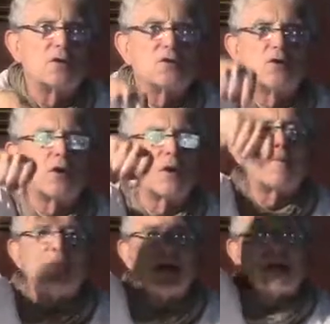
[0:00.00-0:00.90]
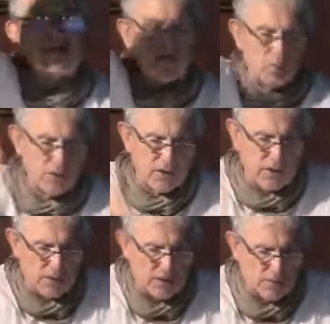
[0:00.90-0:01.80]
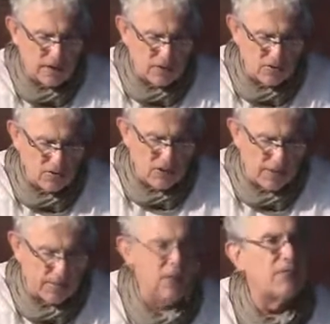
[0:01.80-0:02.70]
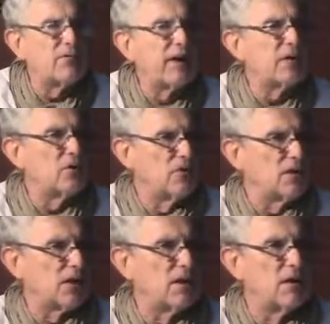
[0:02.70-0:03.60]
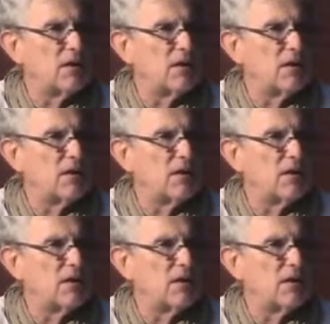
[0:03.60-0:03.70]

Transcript: So you can imagine what is being described here in Vaikuntha.